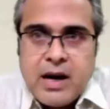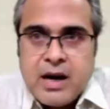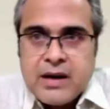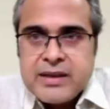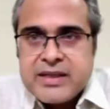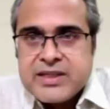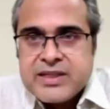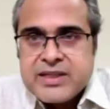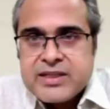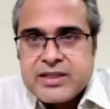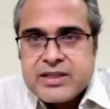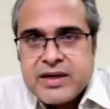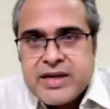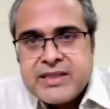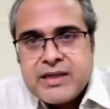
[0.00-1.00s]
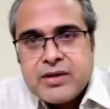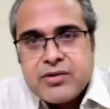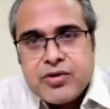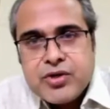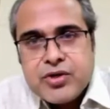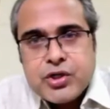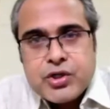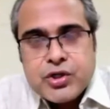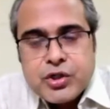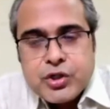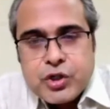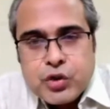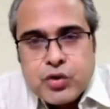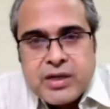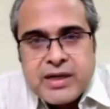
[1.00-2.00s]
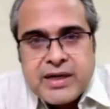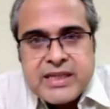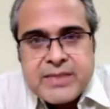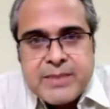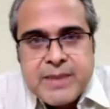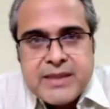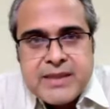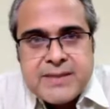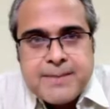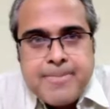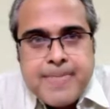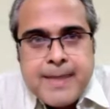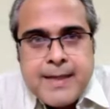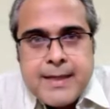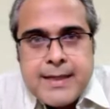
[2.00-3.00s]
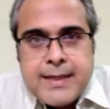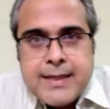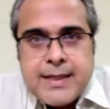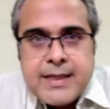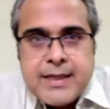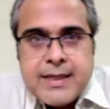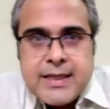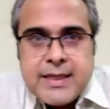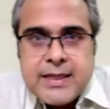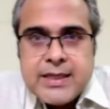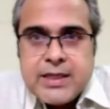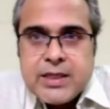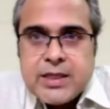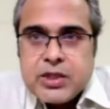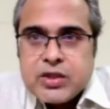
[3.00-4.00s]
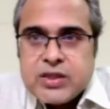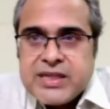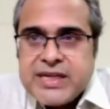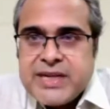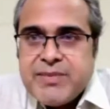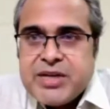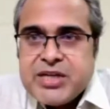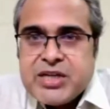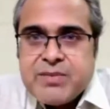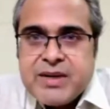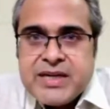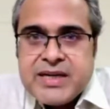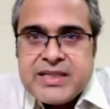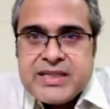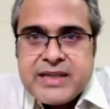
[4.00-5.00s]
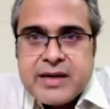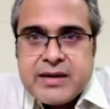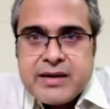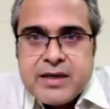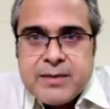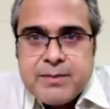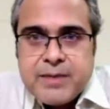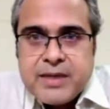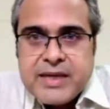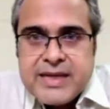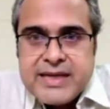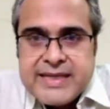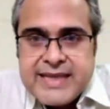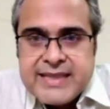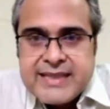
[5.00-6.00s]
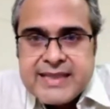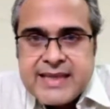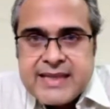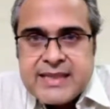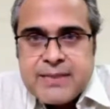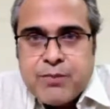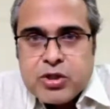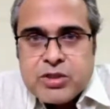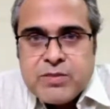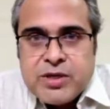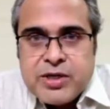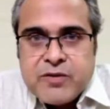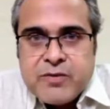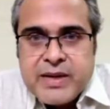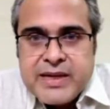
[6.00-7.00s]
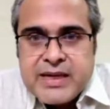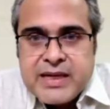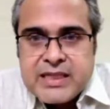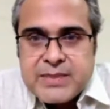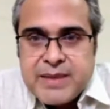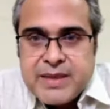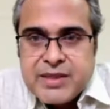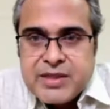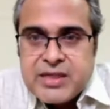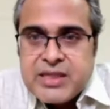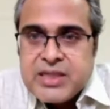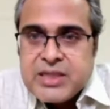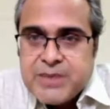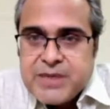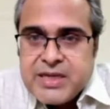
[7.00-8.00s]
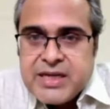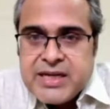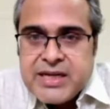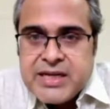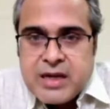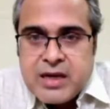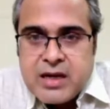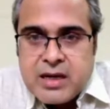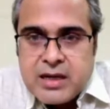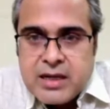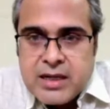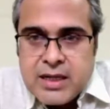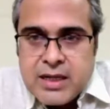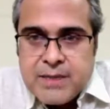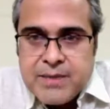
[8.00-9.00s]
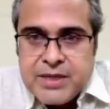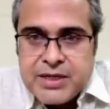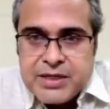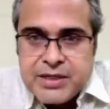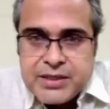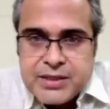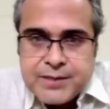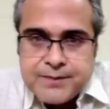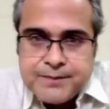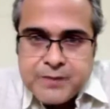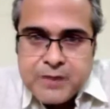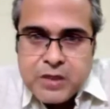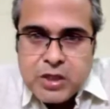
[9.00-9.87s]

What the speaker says: Are there studies done to show that it expands? So CT measurement is standard, but yes, there is a possibility of pedicle expansion, especially in younger patients.